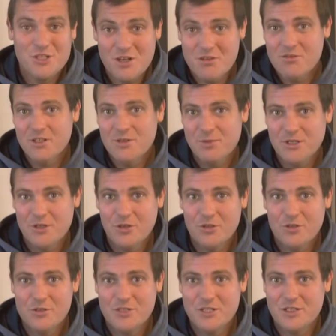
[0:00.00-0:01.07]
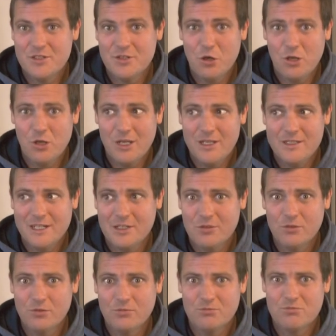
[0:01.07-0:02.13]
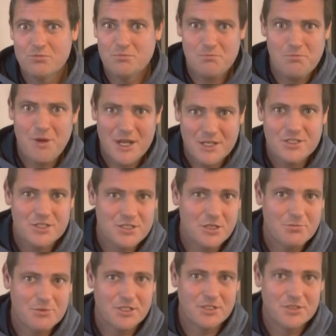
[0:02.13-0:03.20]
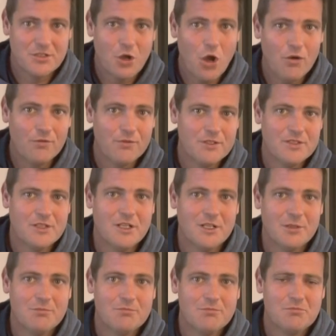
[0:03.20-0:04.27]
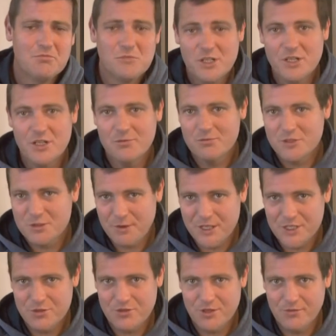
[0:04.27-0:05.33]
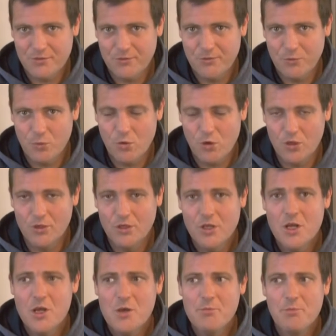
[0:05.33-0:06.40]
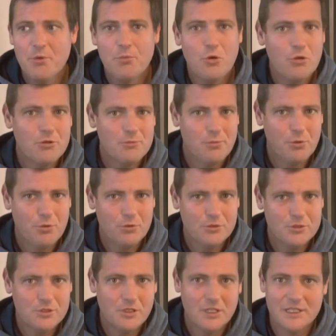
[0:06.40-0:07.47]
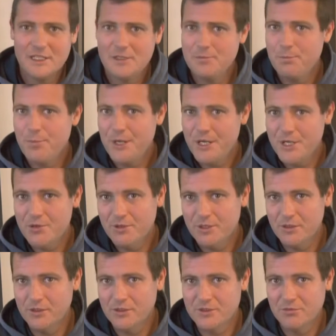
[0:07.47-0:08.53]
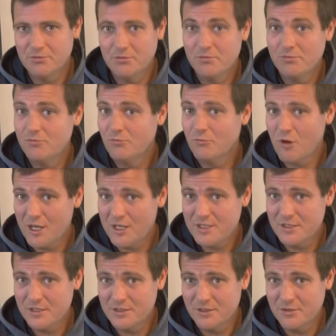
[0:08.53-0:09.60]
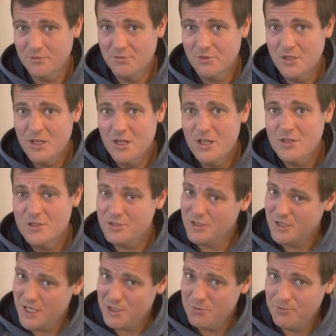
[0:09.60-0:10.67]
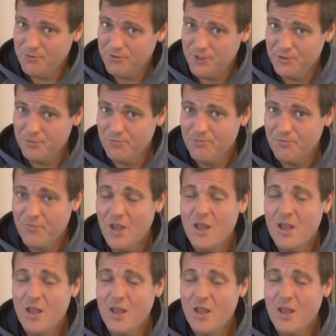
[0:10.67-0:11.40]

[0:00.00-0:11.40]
Generally because it tackled major subjects of the time. You know, space travel for one, but more importantly, imperialism, racism, just to name a few.